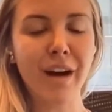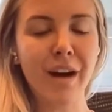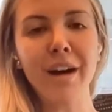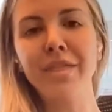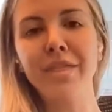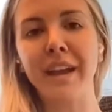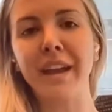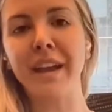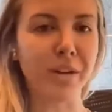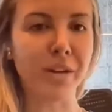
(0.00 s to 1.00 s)

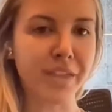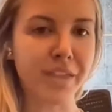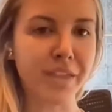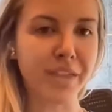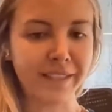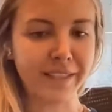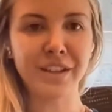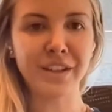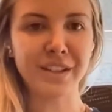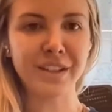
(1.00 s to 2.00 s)
unthinkable thing.
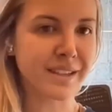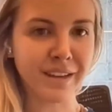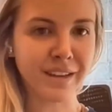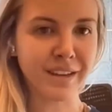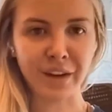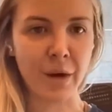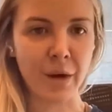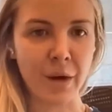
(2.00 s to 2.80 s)
Just, you know,